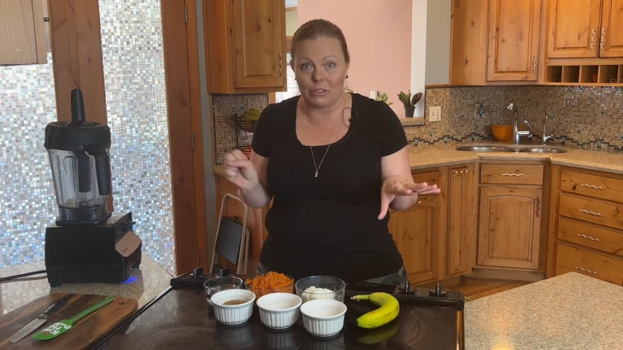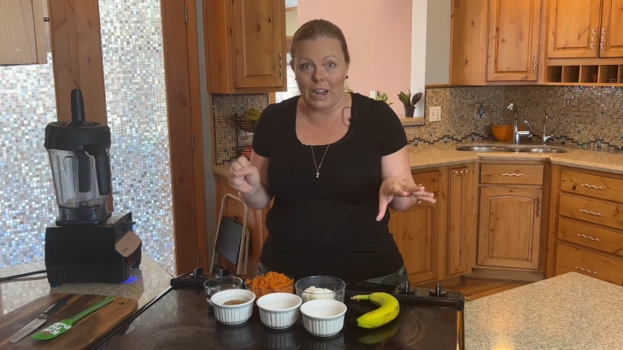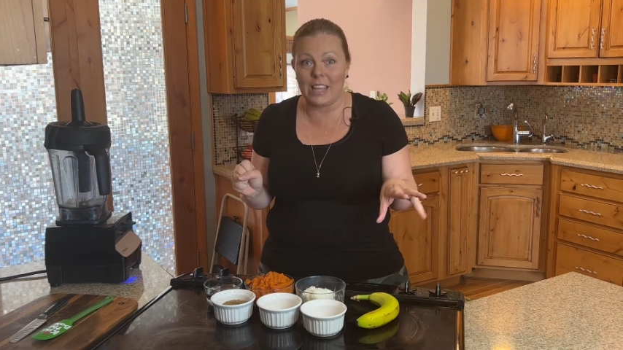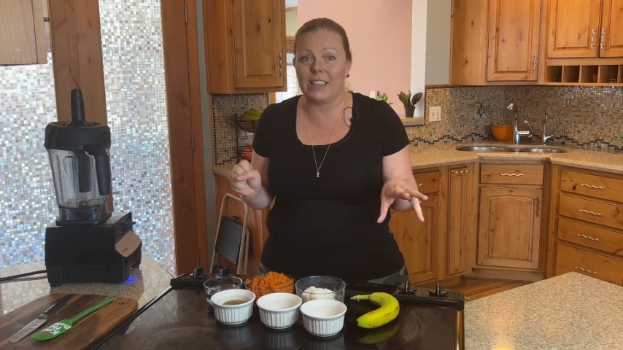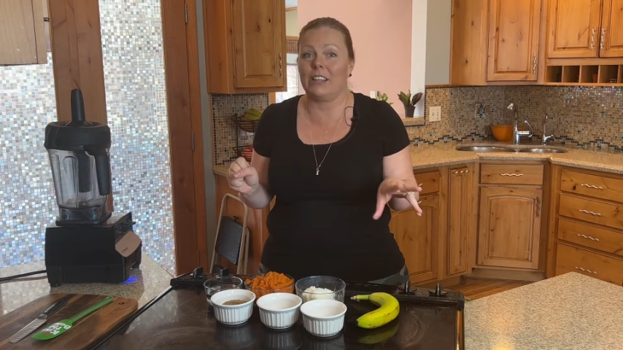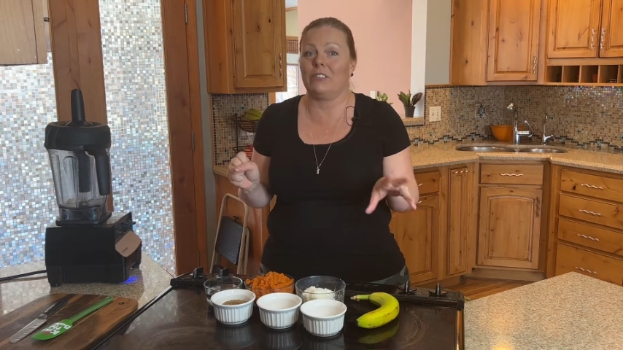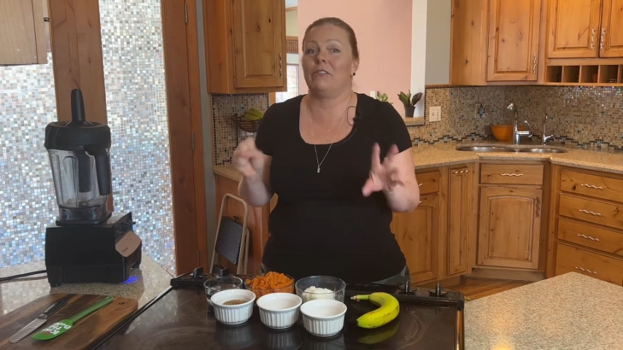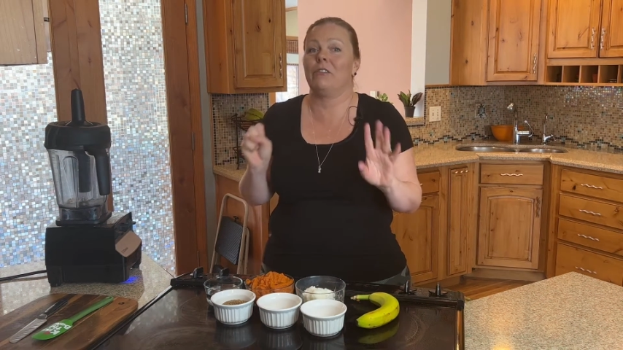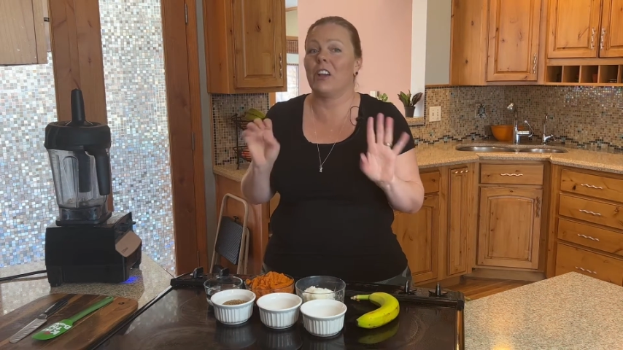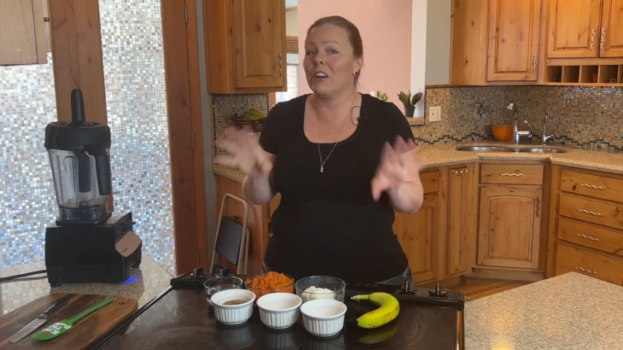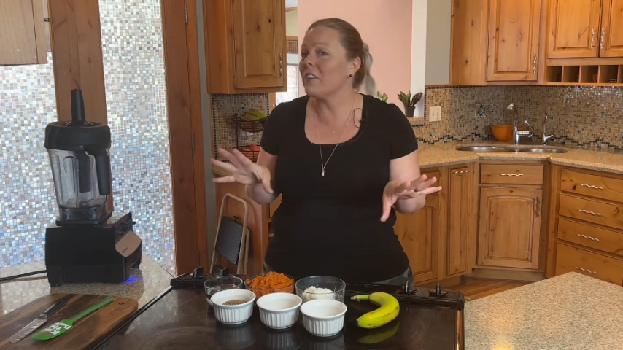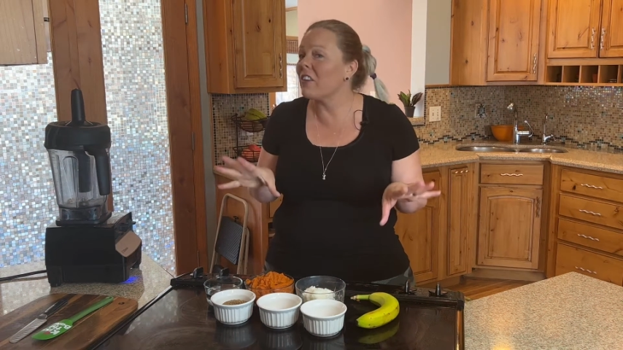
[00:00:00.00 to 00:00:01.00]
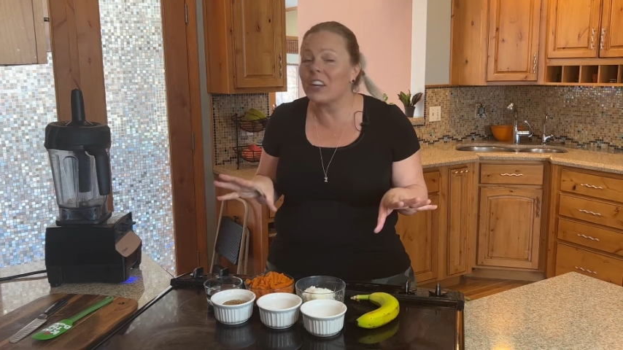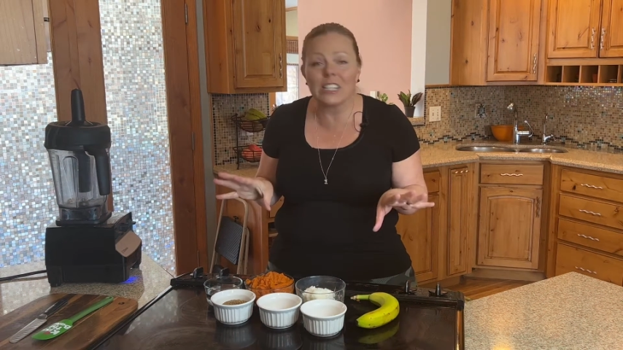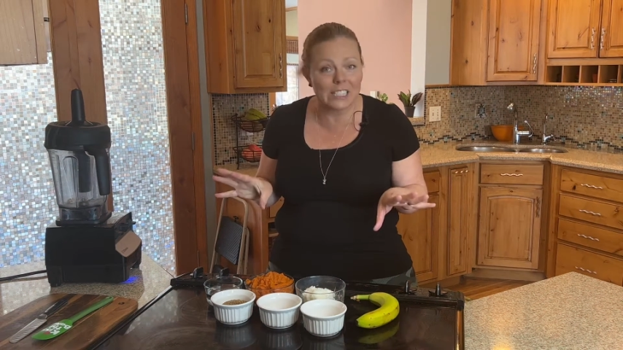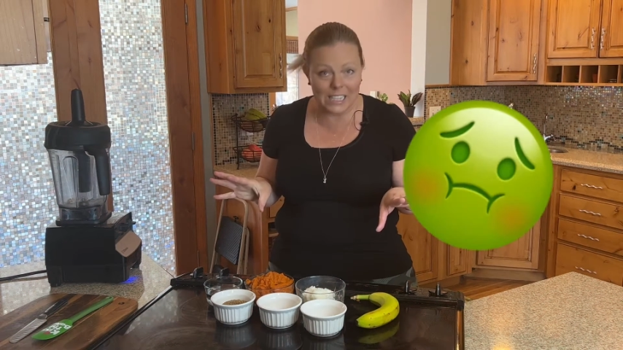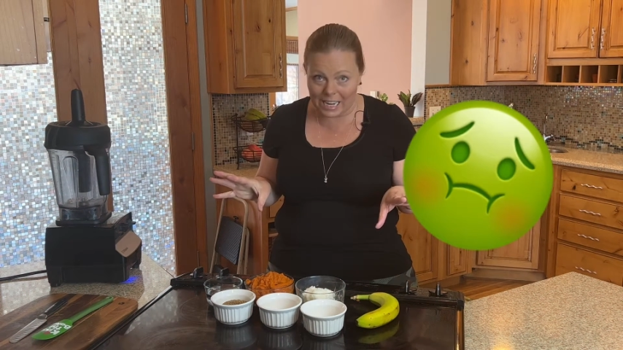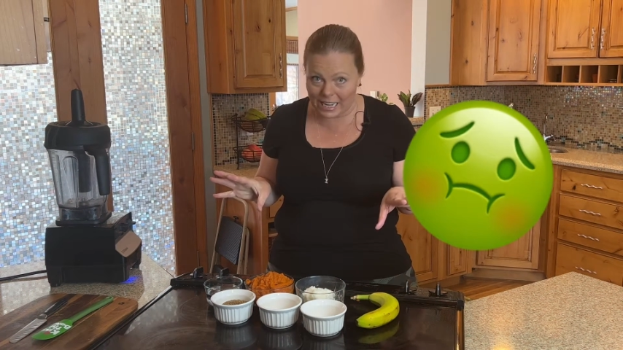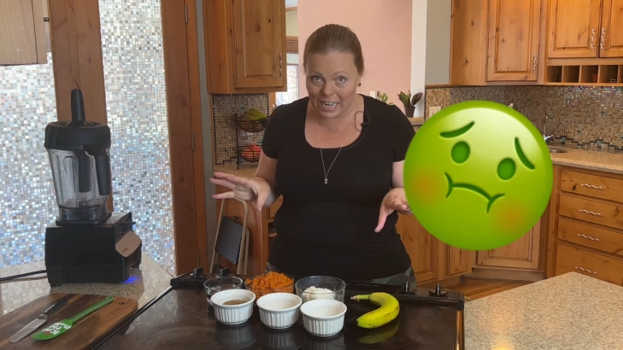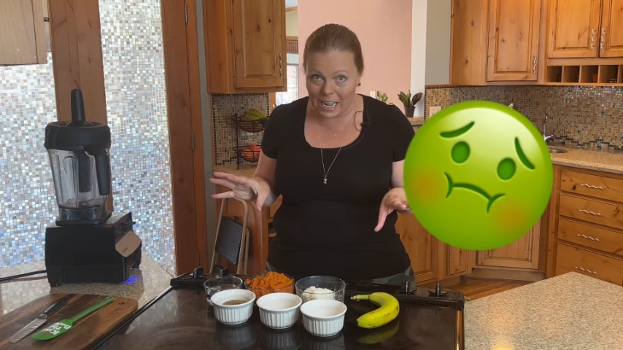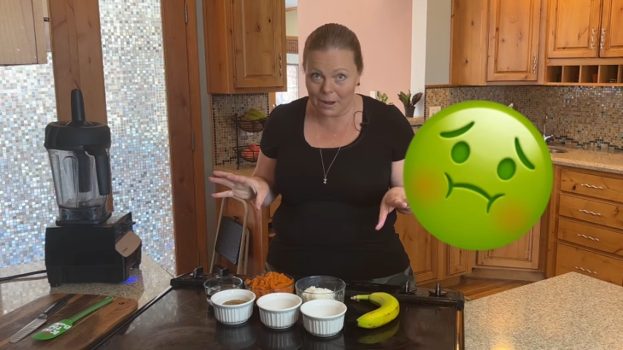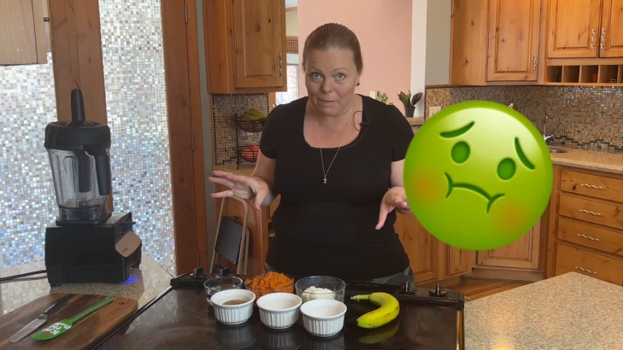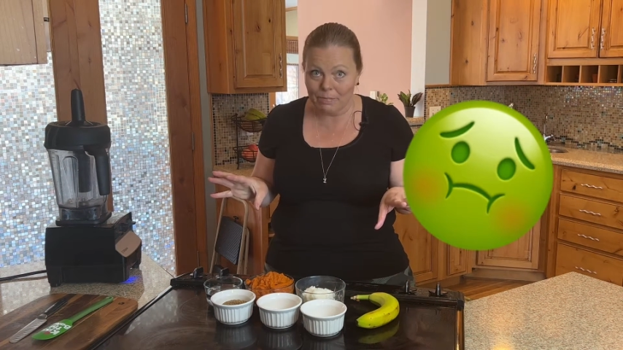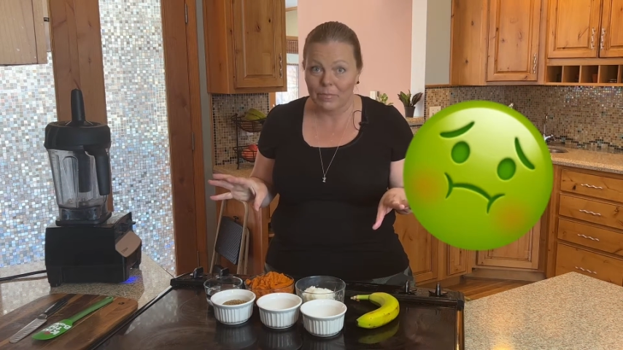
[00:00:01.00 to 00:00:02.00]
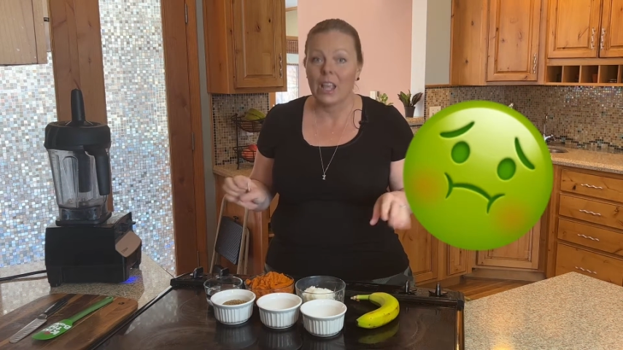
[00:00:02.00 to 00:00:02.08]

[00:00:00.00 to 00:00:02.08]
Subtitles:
right? They're very, very stinky.